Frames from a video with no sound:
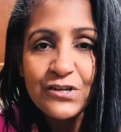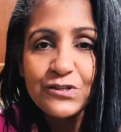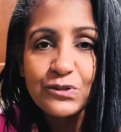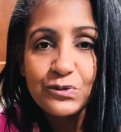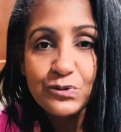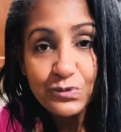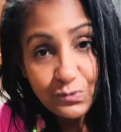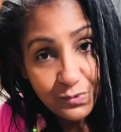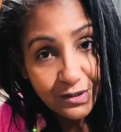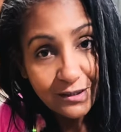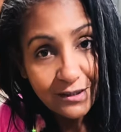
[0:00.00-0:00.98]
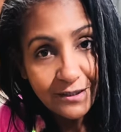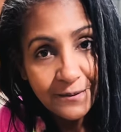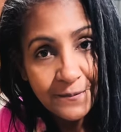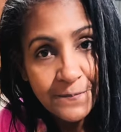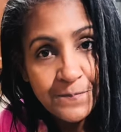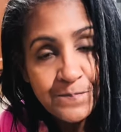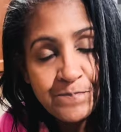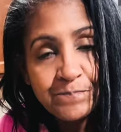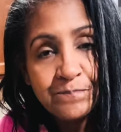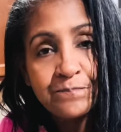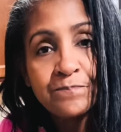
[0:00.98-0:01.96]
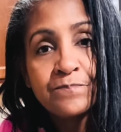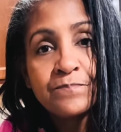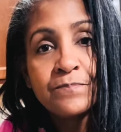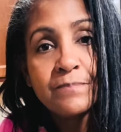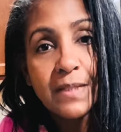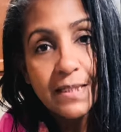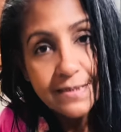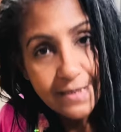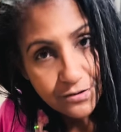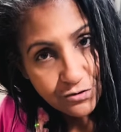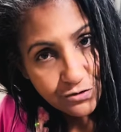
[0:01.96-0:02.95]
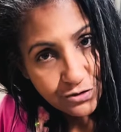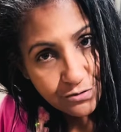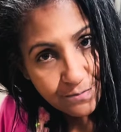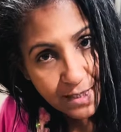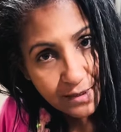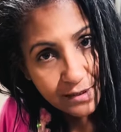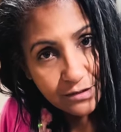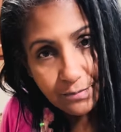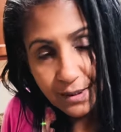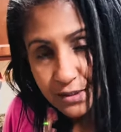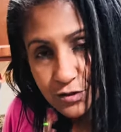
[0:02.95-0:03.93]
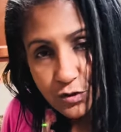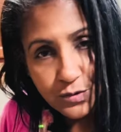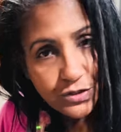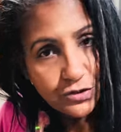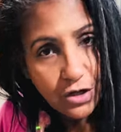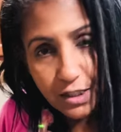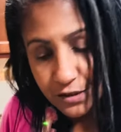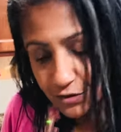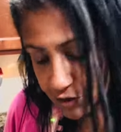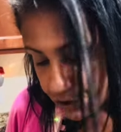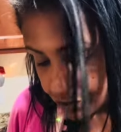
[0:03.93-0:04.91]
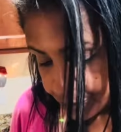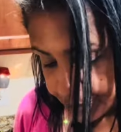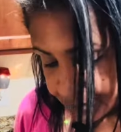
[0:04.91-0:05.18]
So do the work. Pay attention to your body. Your body's always talking to you.